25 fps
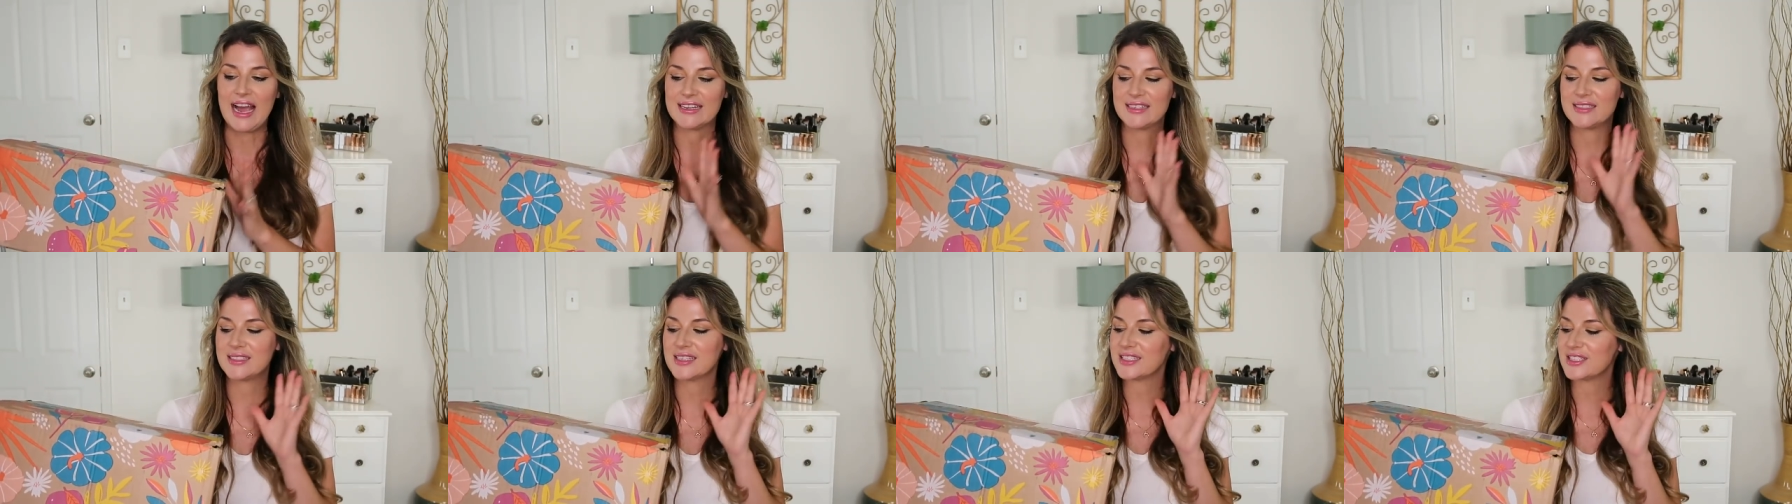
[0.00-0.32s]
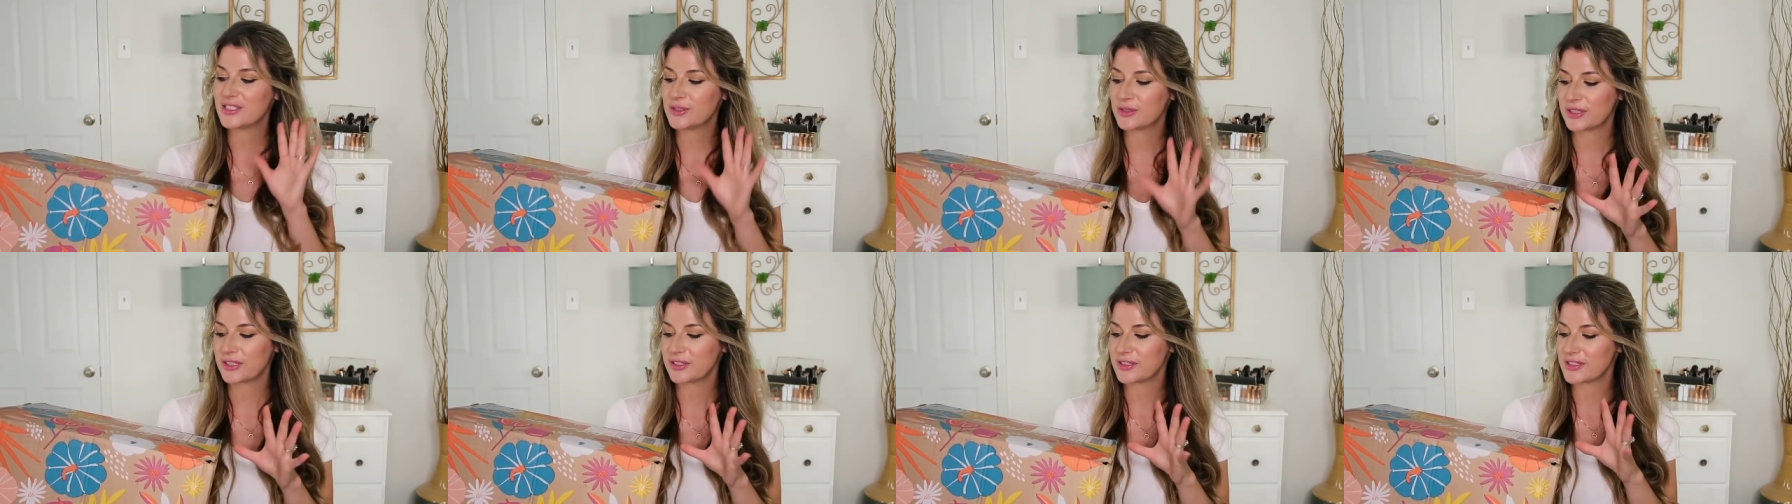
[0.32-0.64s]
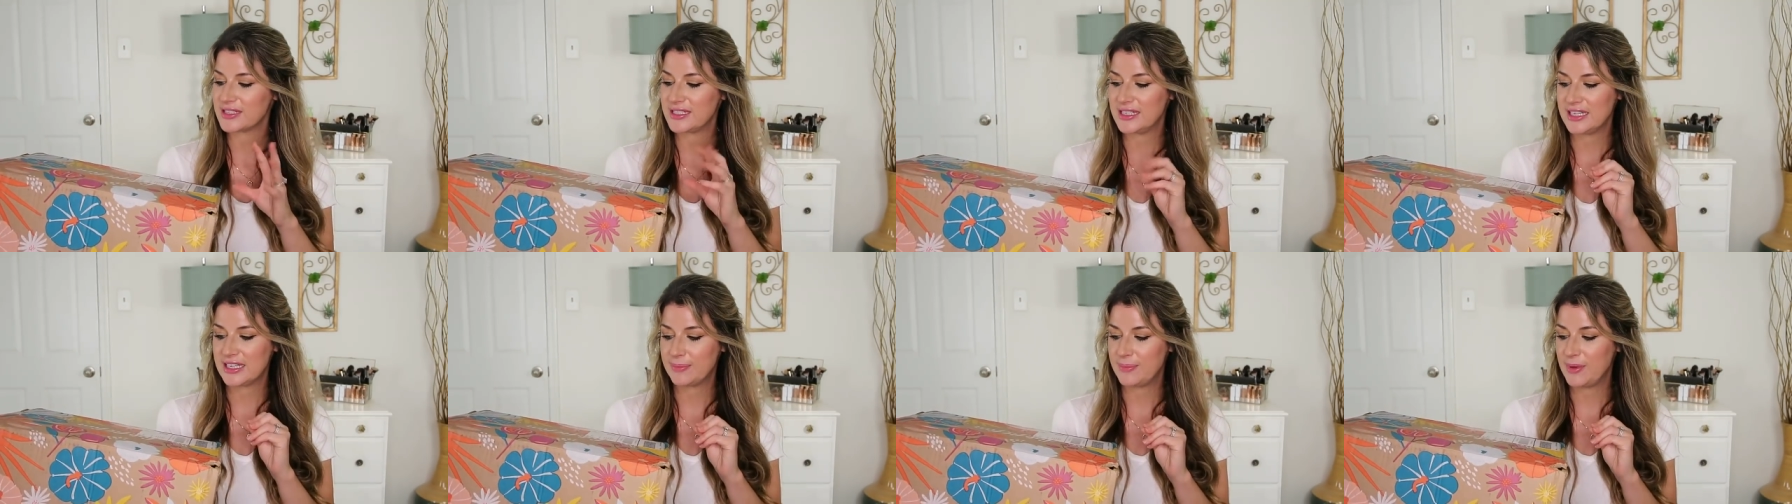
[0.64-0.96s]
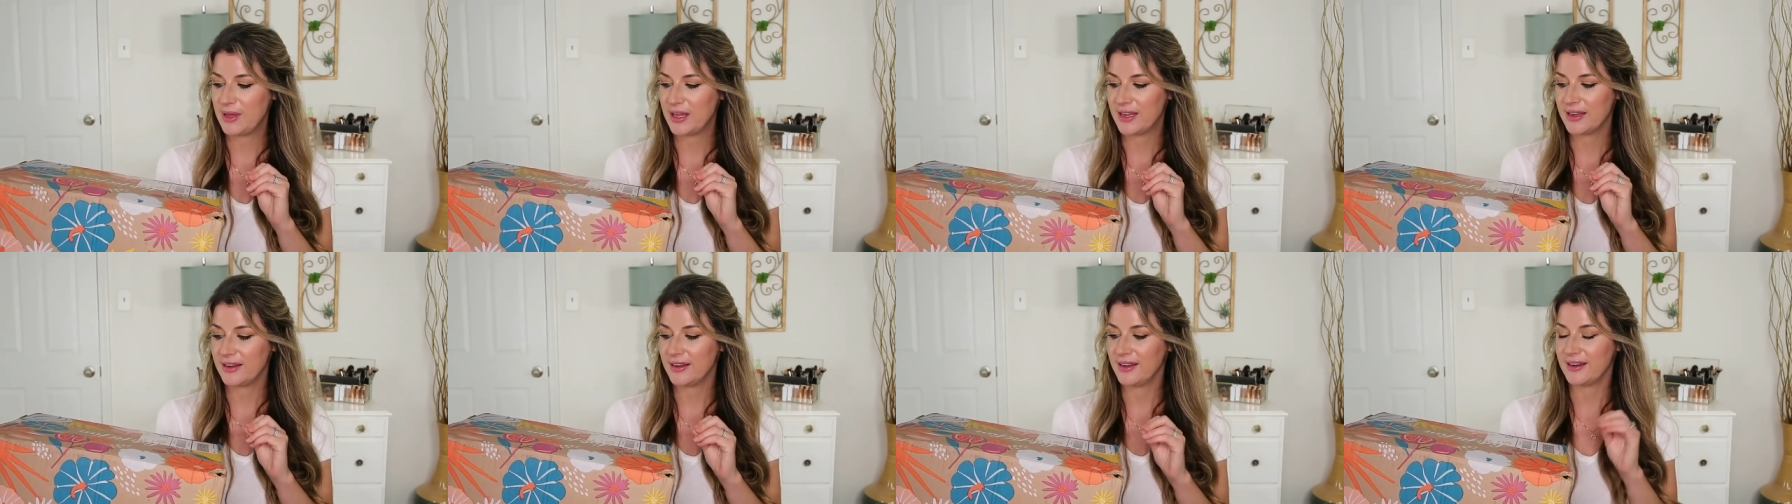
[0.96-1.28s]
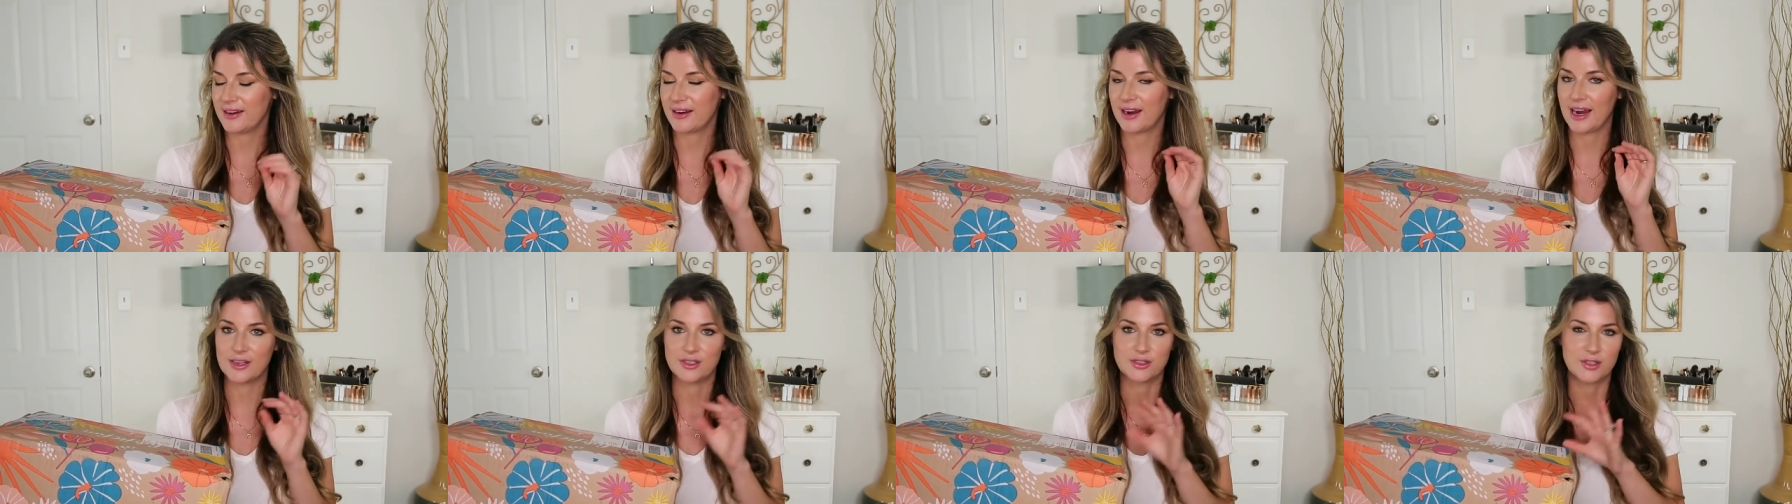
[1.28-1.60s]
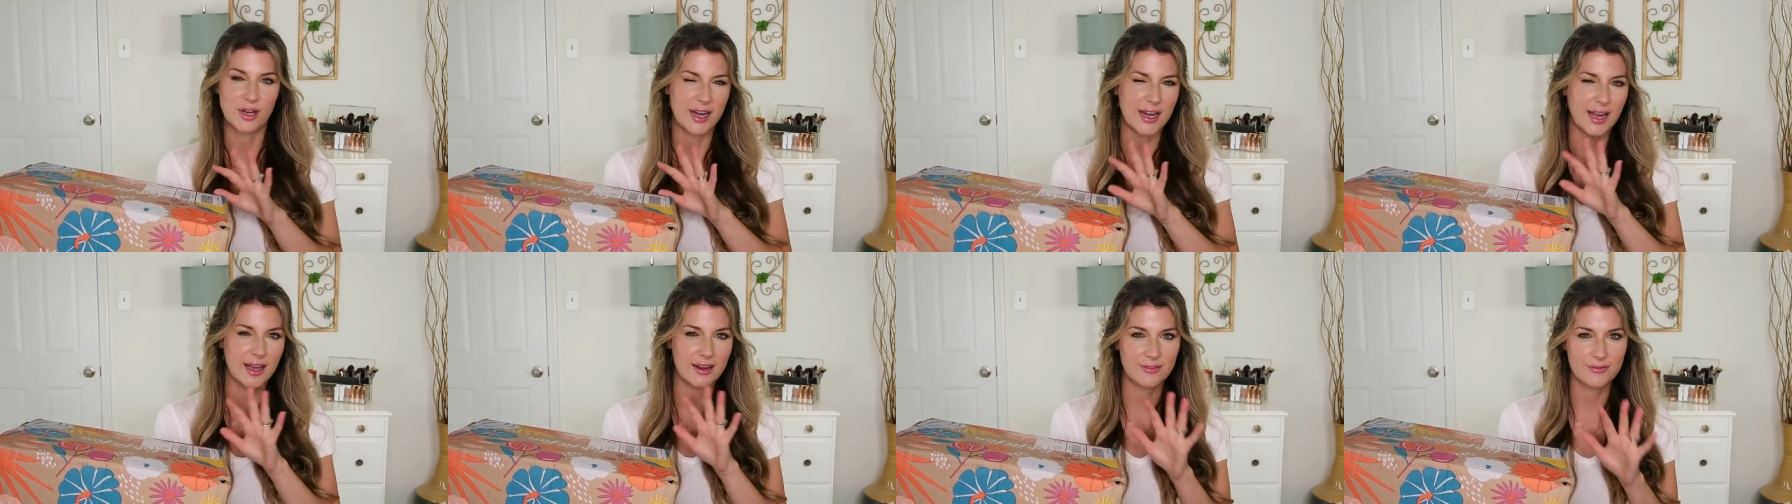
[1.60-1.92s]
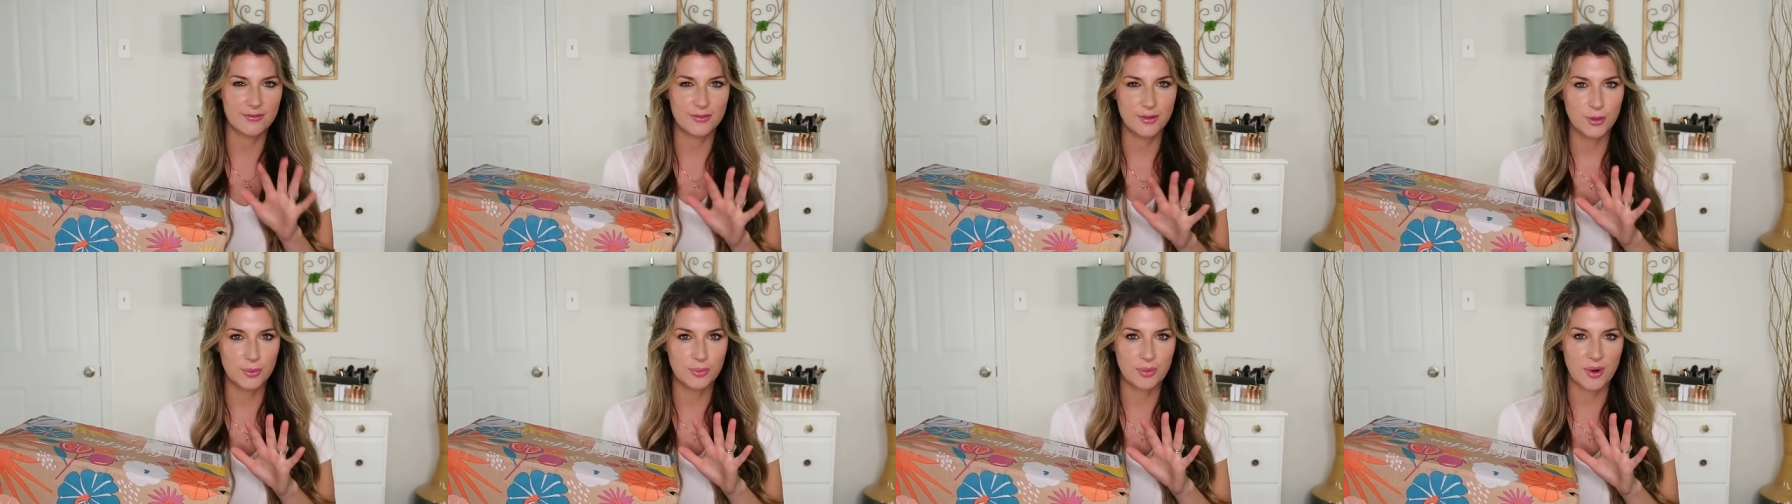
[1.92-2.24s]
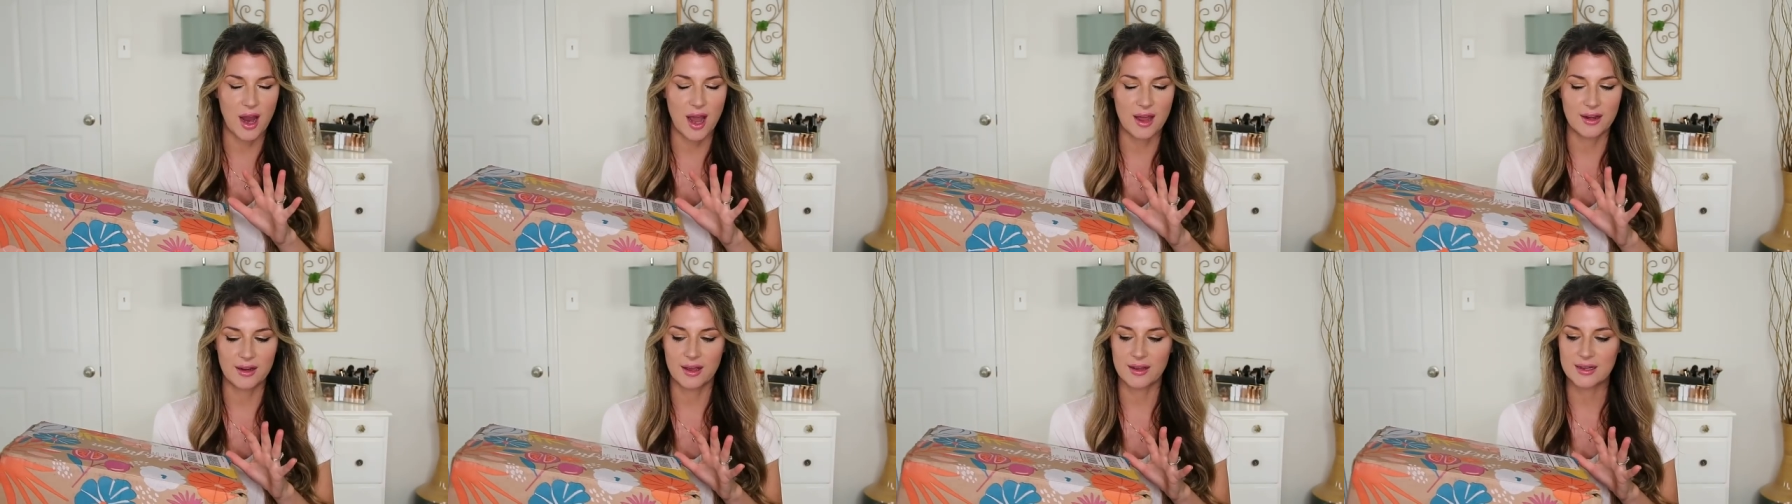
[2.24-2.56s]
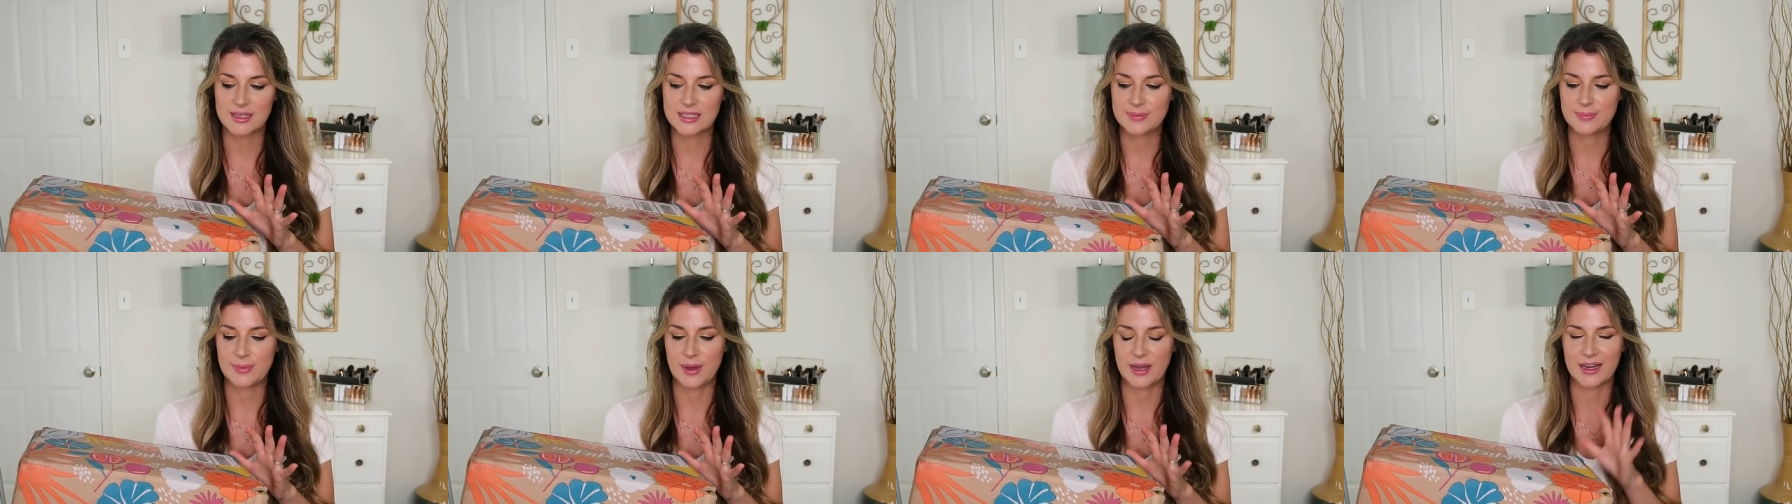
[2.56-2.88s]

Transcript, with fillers: I did do a little sneak peek in here. I tried out a few products,